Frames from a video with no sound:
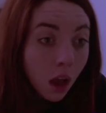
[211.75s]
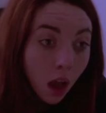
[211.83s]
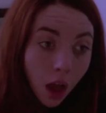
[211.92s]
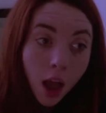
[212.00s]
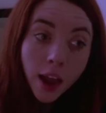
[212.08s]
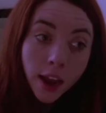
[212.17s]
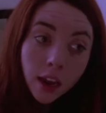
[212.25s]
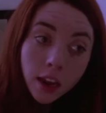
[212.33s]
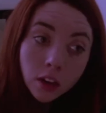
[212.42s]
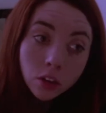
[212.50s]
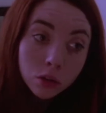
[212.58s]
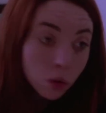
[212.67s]

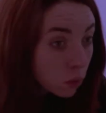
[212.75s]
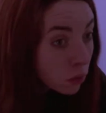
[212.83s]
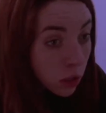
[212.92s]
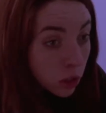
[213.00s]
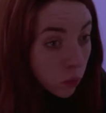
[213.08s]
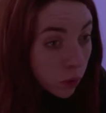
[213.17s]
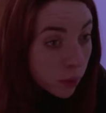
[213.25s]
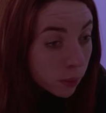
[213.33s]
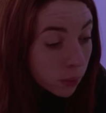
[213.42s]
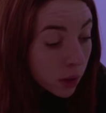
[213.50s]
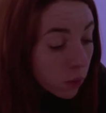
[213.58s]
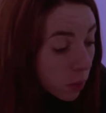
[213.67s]
I don't need to
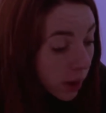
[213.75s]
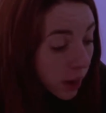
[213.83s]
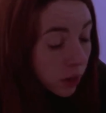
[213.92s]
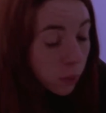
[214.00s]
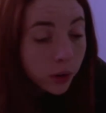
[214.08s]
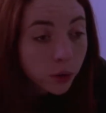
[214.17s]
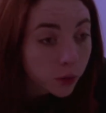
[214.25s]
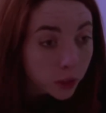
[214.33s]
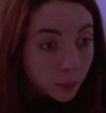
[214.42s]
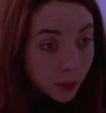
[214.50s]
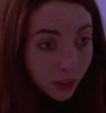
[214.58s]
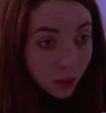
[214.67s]
be reminded what
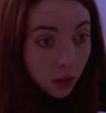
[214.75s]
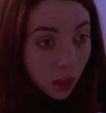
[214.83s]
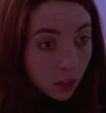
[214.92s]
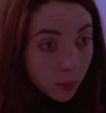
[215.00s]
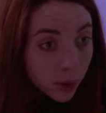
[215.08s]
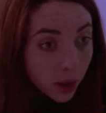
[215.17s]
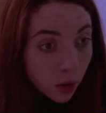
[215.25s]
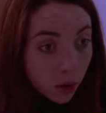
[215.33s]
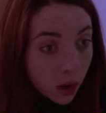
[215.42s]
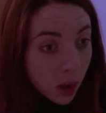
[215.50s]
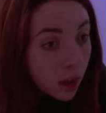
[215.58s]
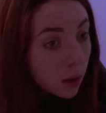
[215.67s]
Christmas is all
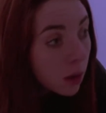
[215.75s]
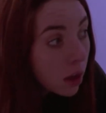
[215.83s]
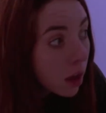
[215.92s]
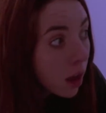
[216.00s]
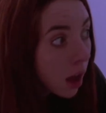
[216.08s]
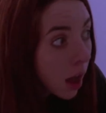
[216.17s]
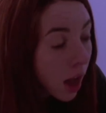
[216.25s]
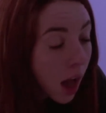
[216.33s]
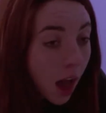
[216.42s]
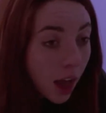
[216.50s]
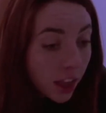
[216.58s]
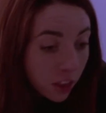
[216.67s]
about.
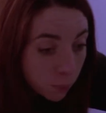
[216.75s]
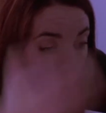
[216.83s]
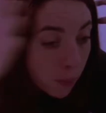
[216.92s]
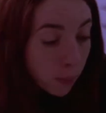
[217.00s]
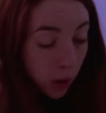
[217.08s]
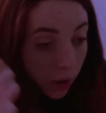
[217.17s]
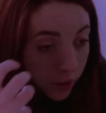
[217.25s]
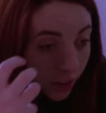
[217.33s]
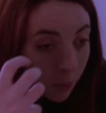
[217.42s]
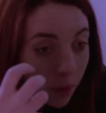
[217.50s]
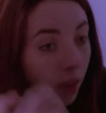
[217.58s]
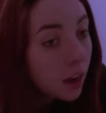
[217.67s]
It's bombarded
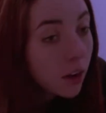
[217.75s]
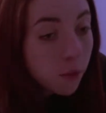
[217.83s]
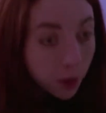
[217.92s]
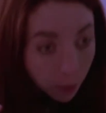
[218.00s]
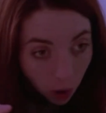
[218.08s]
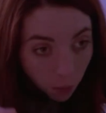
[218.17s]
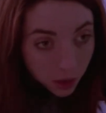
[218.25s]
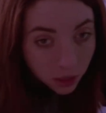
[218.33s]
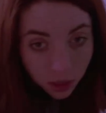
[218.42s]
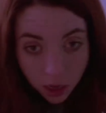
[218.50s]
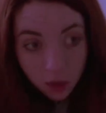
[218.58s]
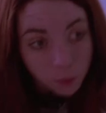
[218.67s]
at me at every
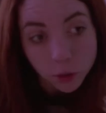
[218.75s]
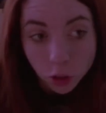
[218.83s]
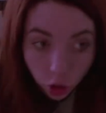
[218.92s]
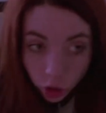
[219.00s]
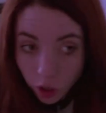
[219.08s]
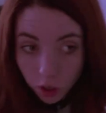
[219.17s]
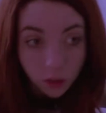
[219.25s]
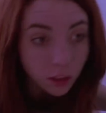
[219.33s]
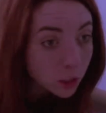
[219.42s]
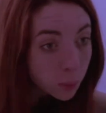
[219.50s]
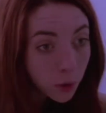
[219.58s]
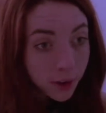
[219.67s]
moment. But sure,
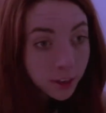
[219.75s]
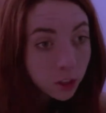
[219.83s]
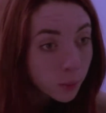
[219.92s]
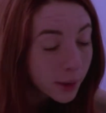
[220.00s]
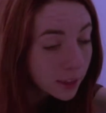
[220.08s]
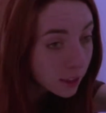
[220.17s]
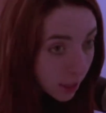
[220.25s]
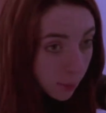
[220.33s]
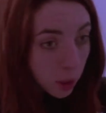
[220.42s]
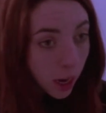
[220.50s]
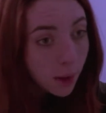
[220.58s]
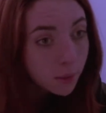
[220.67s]
let's put it into my sleep
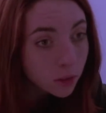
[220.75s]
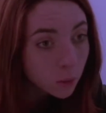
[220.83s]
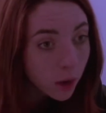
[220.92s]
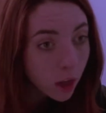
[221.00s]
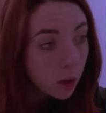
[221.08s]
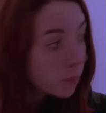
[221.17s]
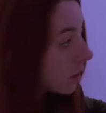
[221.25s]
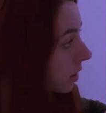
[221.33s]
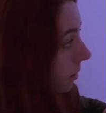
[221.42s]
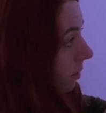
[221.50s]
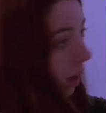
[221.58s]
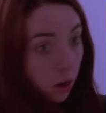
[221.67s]
time as well, because
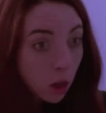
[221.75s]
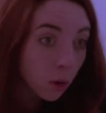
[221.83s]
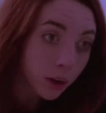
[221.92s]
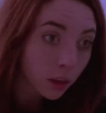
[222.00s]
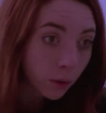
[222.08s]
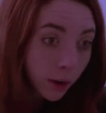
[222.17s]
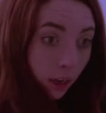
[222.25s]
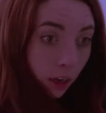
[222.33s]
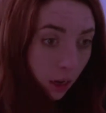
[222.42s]
I'm not already cranky